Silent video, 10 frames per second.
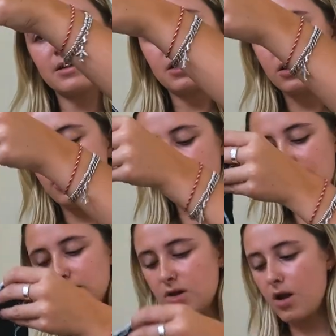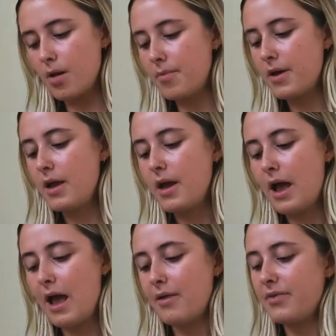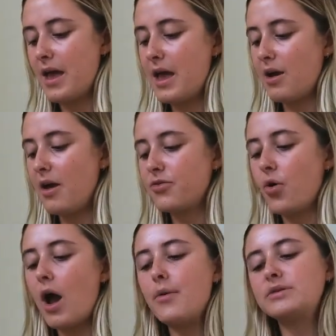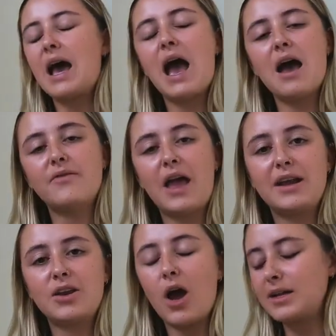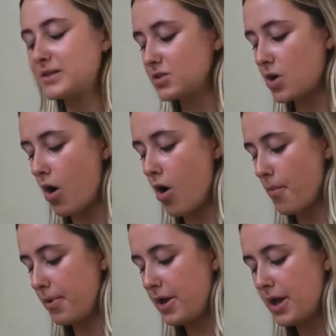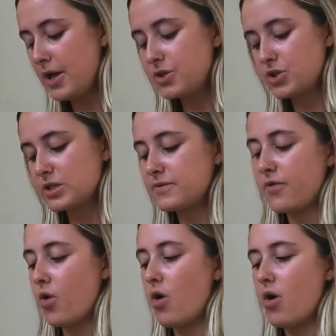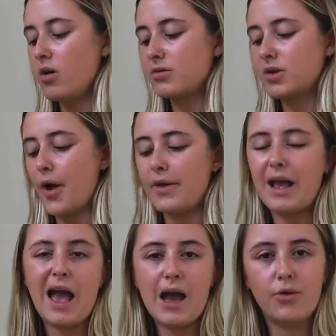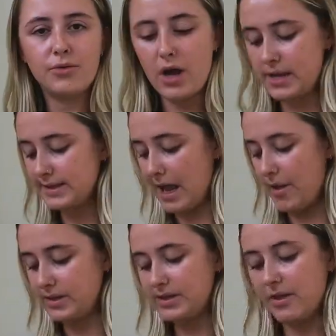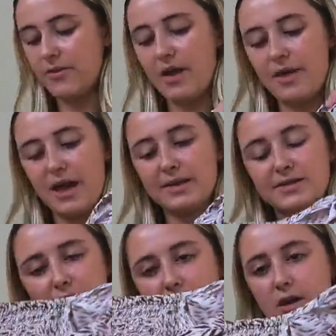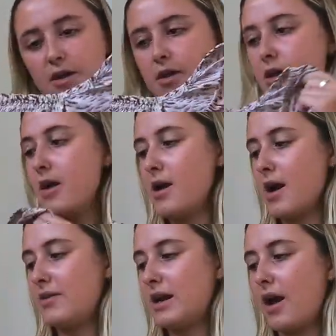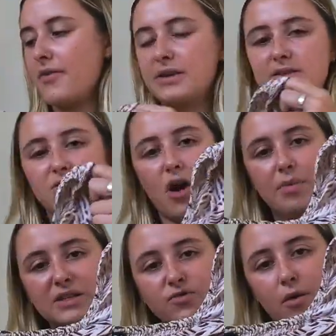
a cute little top. And then I thought I would have a nicer top just for going out, nights out and stuff like that, so I really like this top. It's